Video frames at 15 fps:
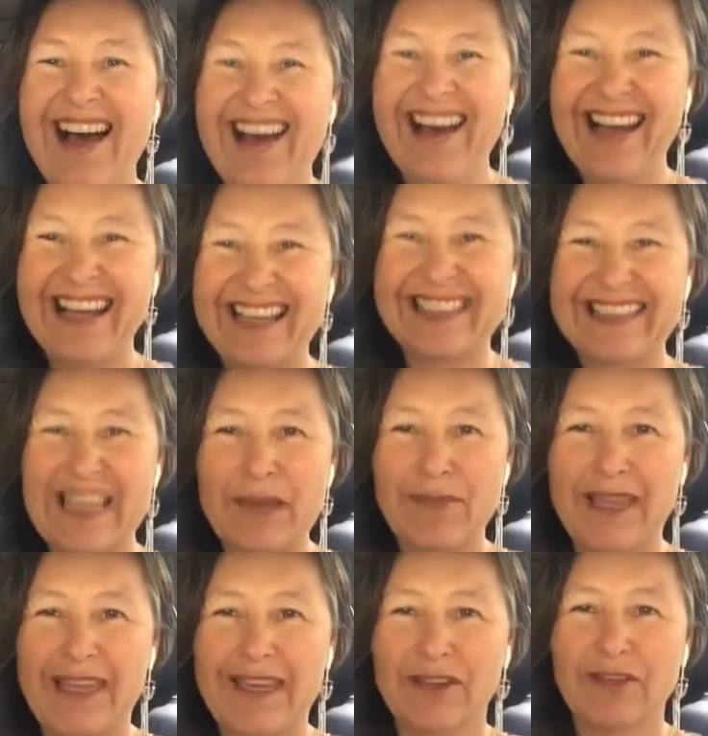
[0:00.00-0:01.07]
Hi, it's Emma
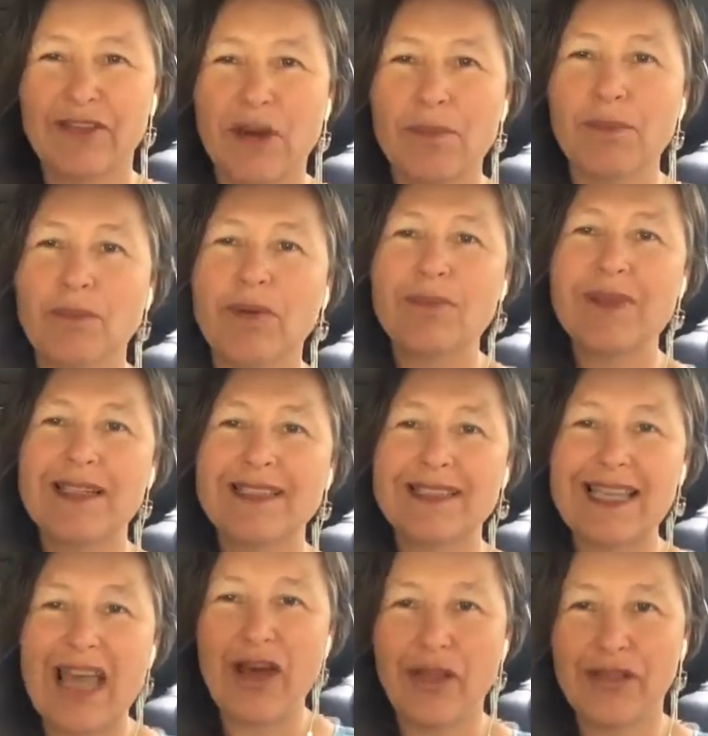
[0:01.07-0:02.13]
here from Women's
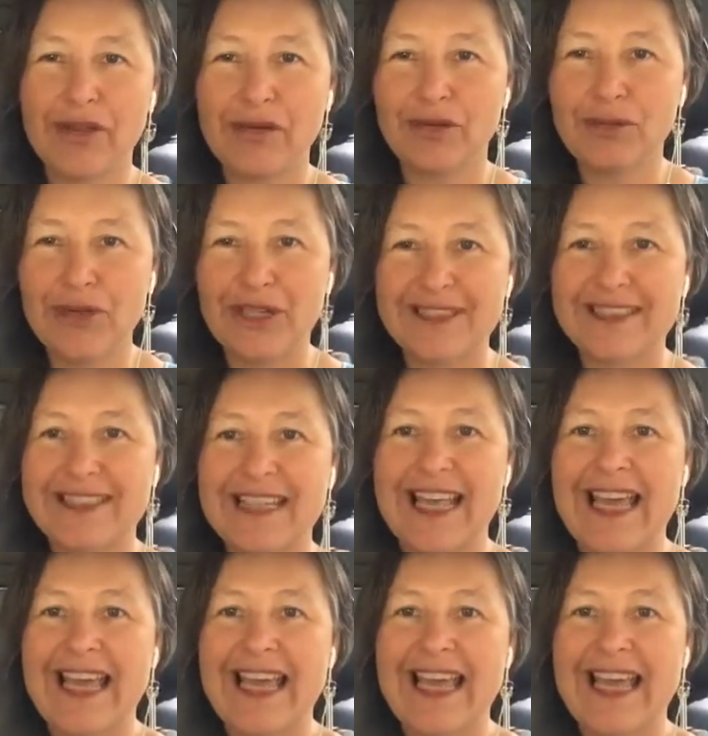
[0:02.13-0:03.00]
Health and Hormones.